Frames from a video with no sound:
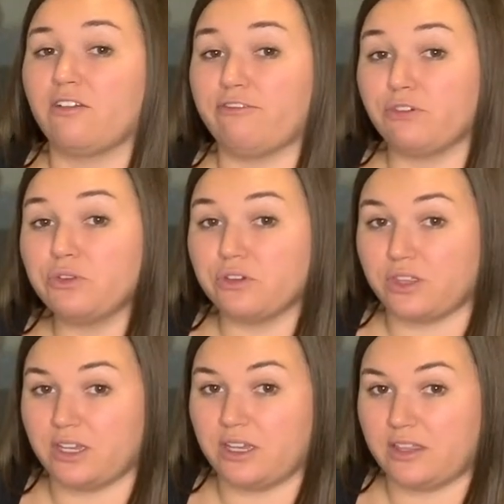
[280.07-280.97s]
further
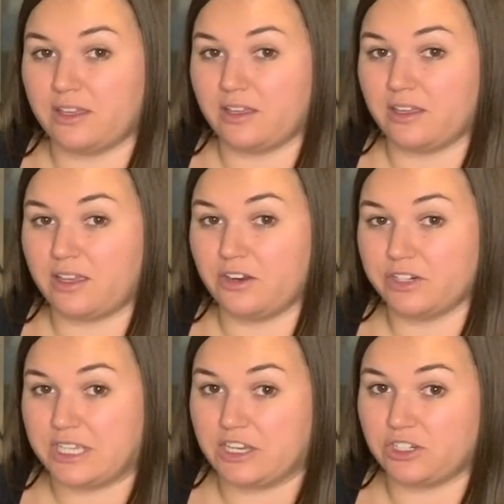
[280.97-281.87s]
the
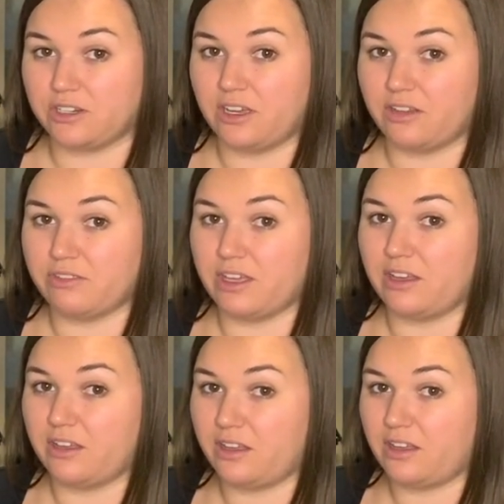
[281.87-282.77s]
irritation of
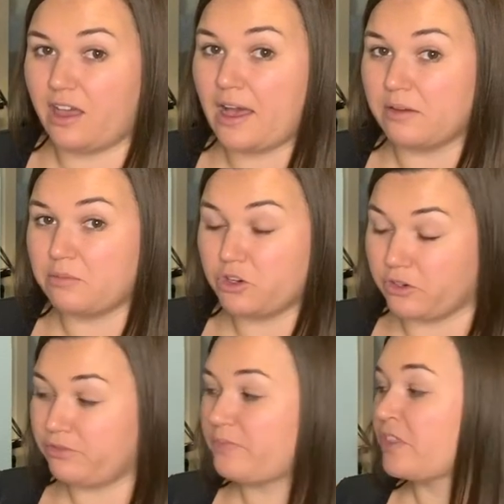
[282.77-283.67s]
the nerve.